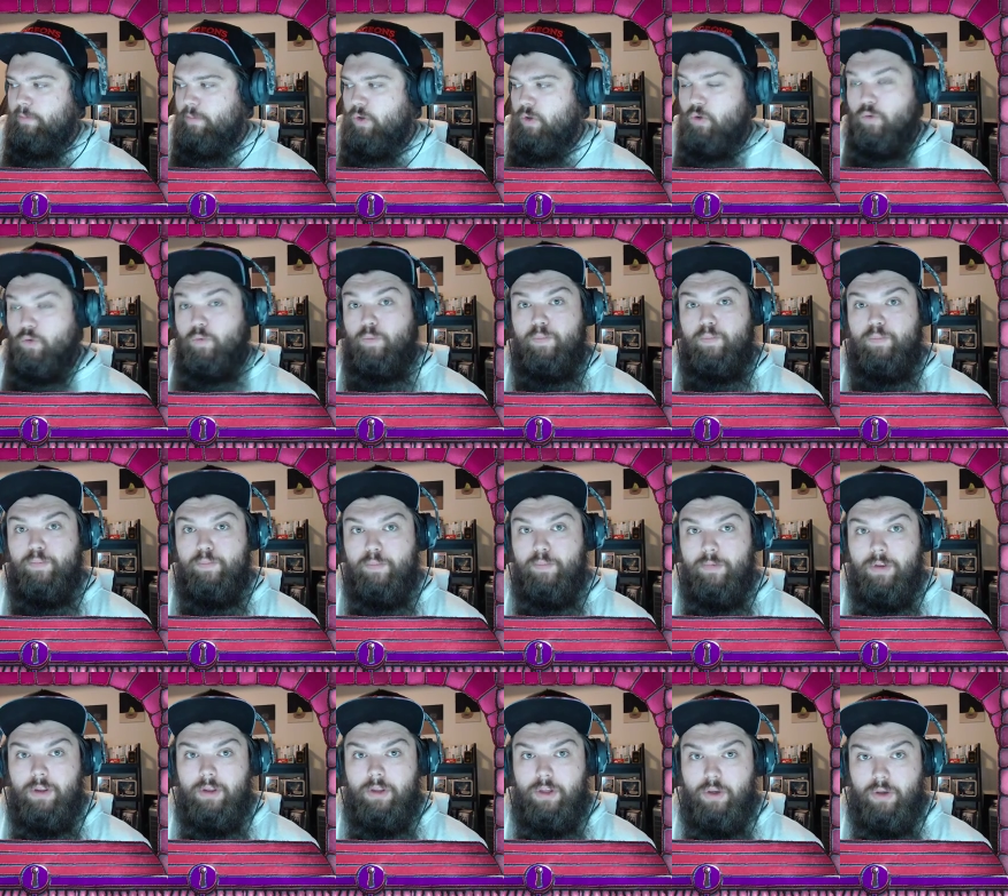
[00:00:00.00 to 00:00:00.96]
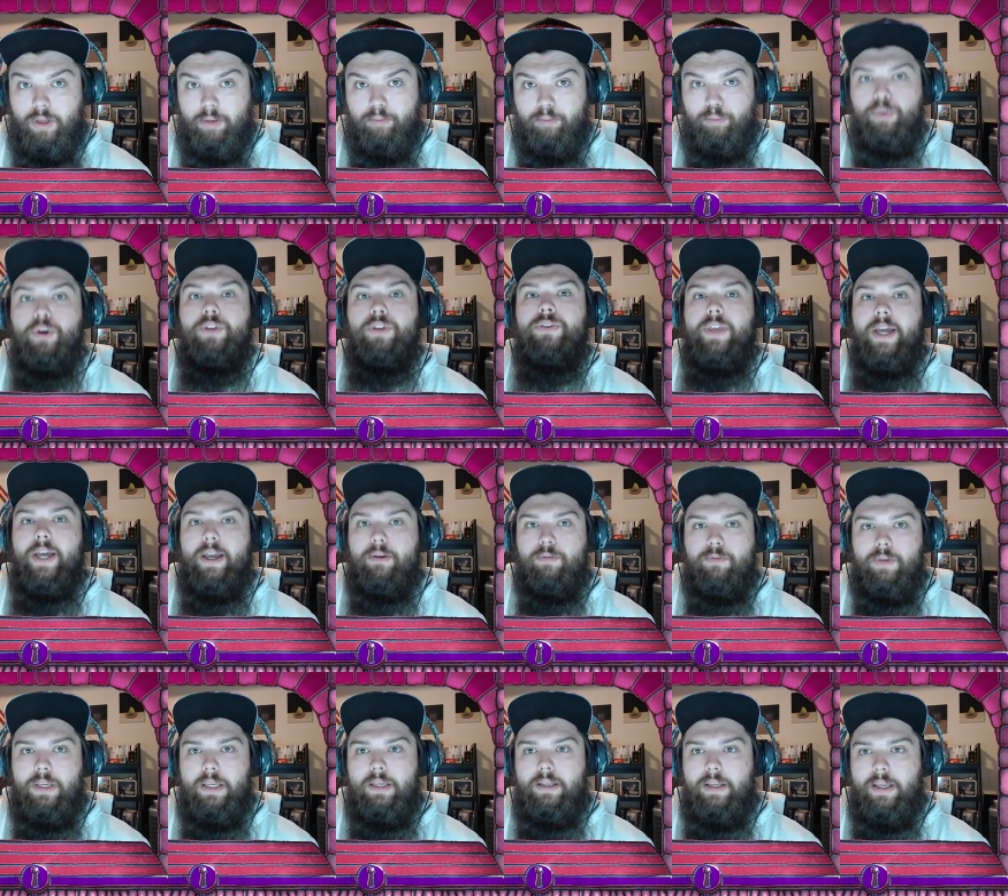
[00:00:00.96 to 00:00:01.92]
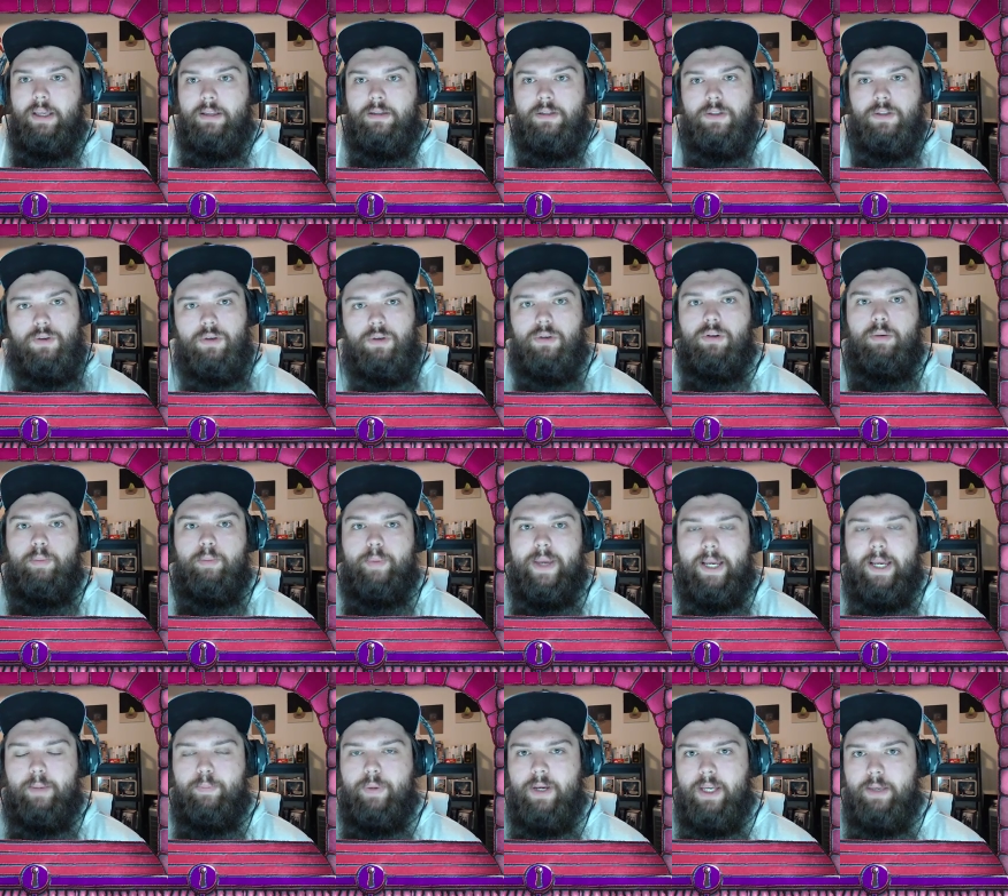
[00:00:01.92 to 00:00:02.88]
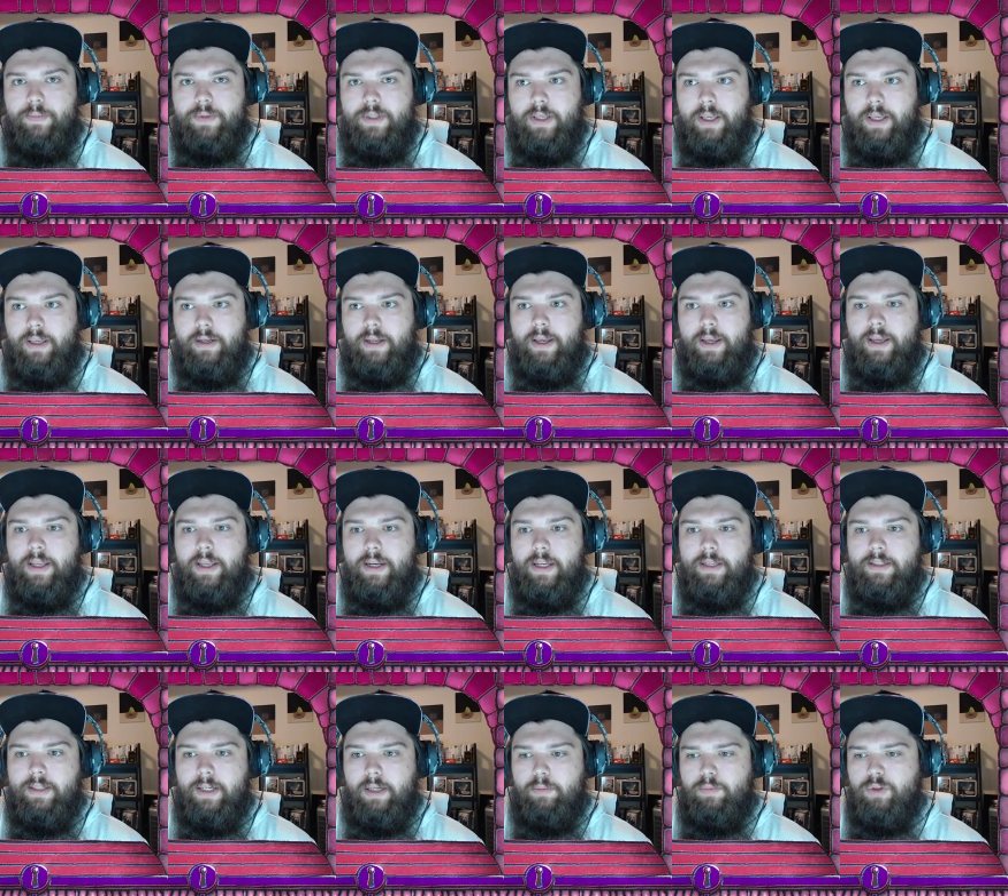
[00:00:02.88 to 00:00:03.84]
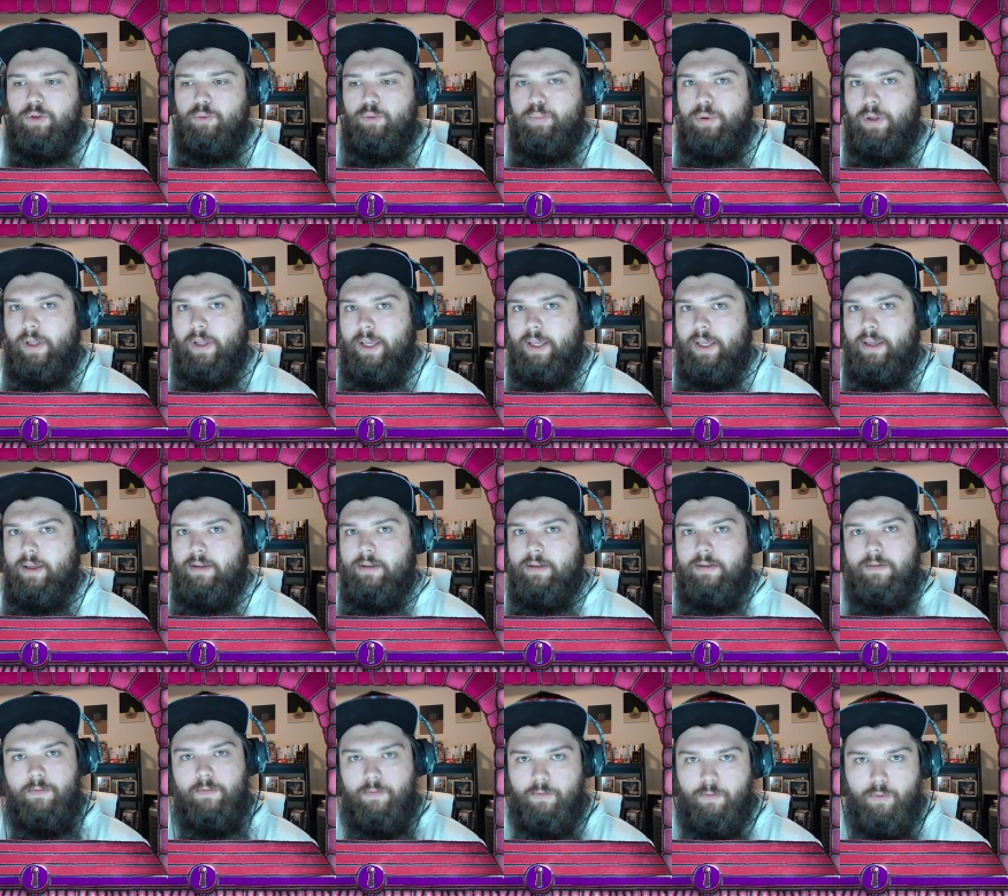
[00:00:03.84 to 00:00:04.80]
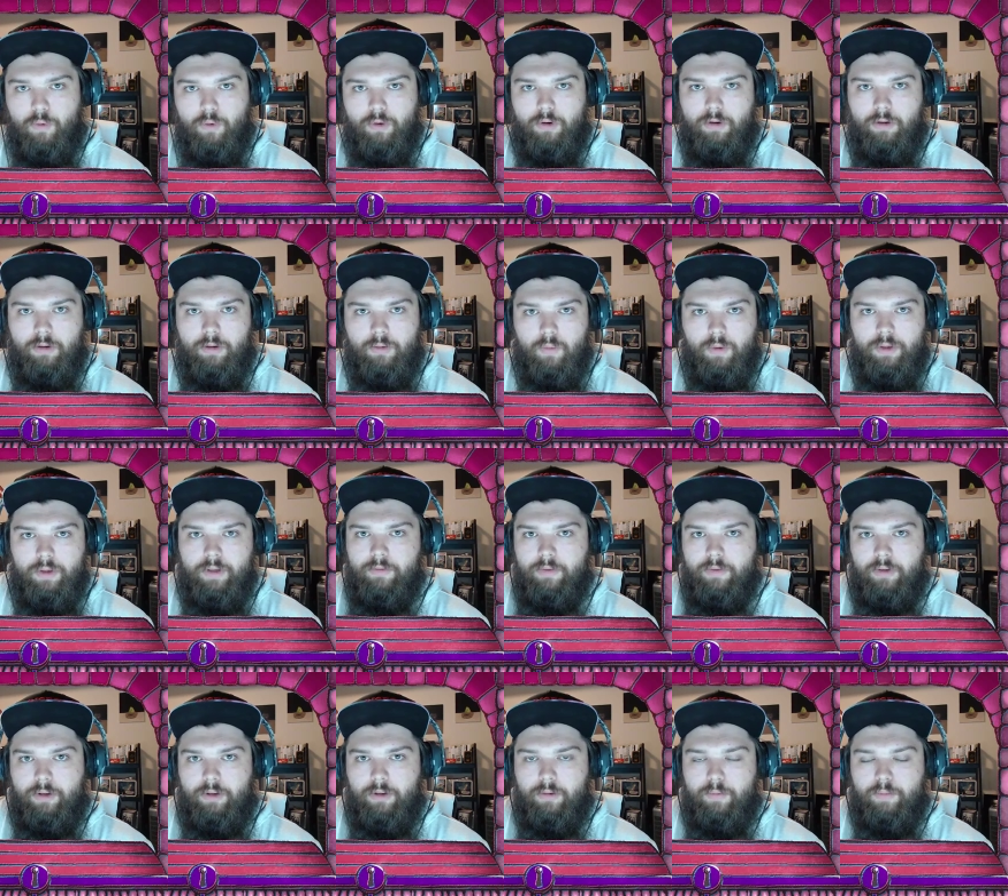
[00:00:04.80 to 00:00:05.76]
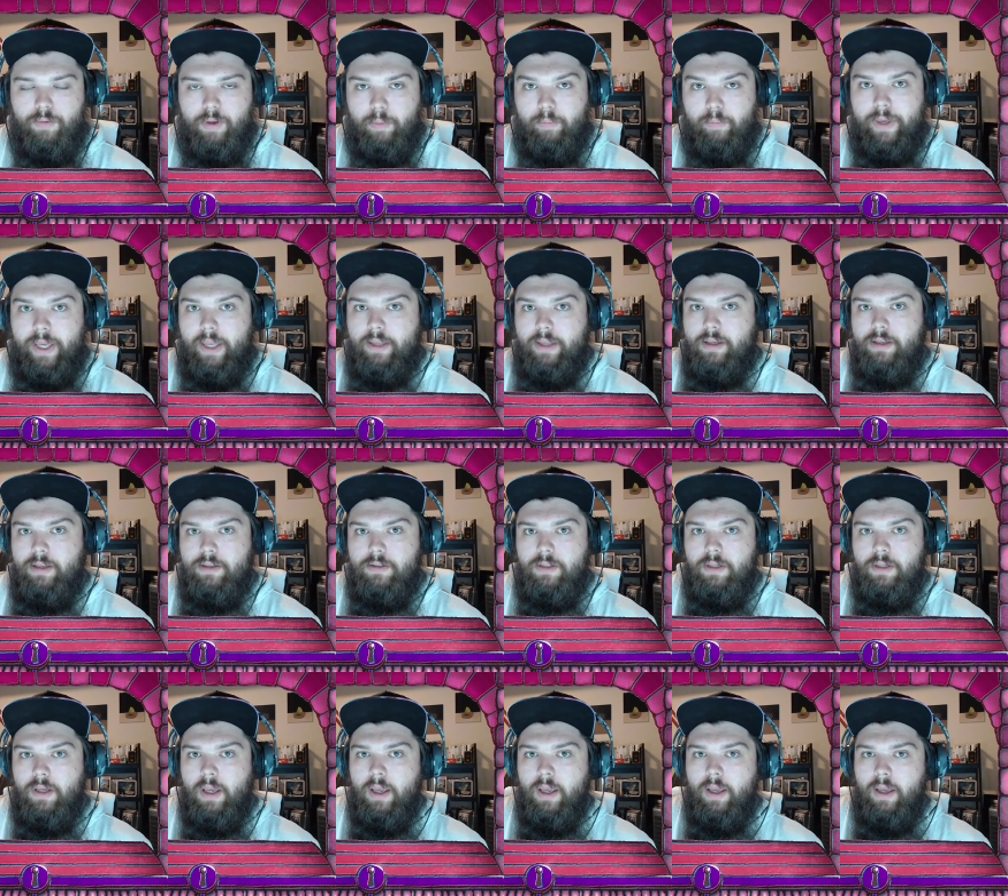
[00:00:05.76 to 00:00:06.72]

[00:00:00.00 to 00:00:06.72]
you can put that reed into your bagpipes, and anytime you play it for one of your companions,